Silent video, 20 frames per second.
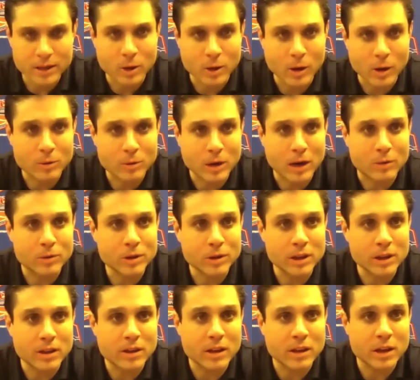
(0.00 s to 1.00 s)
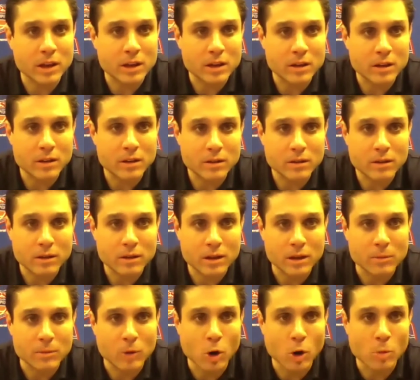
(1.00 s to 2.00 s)
know, I really think
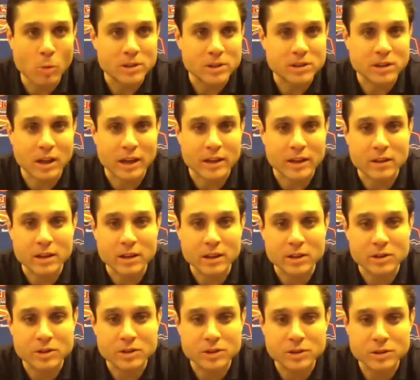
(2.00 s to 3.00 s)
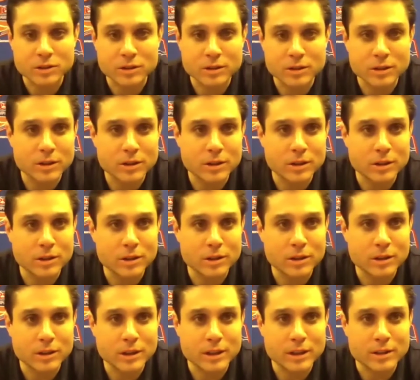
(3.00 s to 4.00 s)
in moments like this,
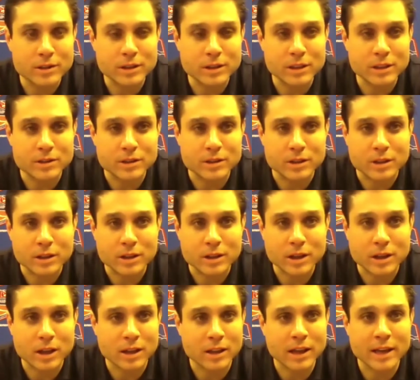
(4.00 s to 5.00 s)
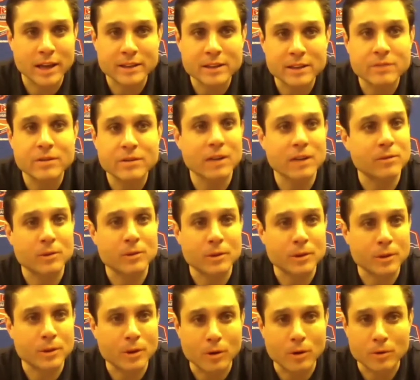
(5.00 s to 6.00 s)
it's a collective effort
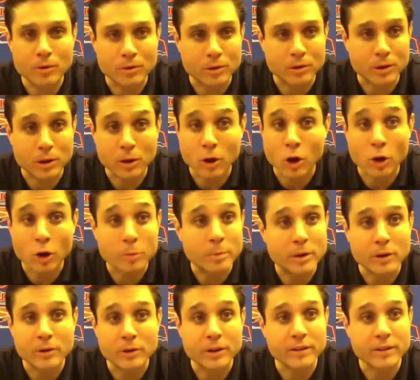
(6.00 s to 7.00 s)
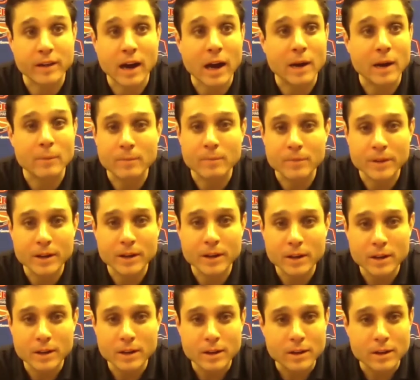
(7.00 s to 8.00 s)
over a long period of time.
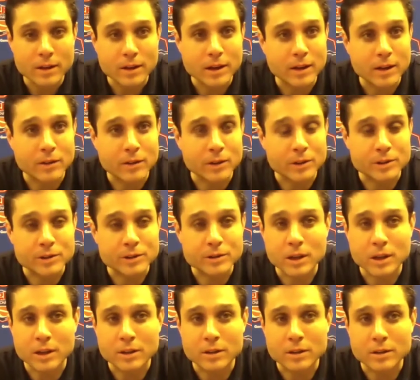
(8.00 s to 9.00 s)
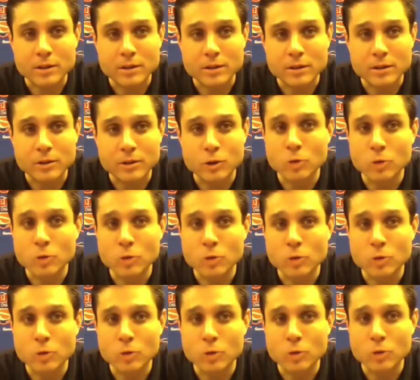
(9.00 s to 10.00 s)
And there's a
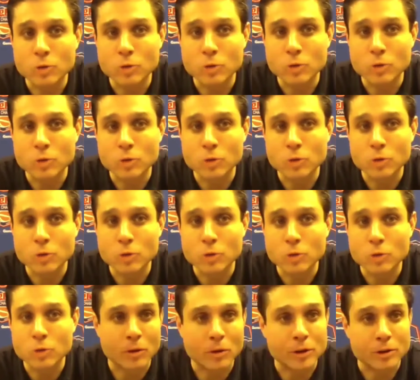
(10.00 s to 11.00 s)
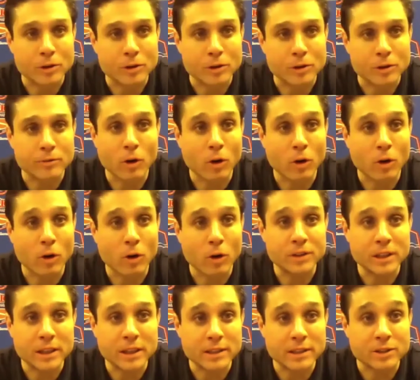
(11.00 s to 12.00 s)
numerous amount of people that are involved in it. And
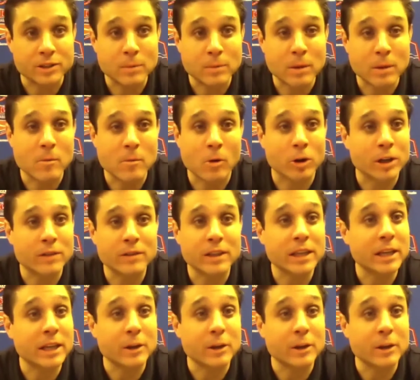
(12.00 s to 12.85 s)
some of them aren't even here.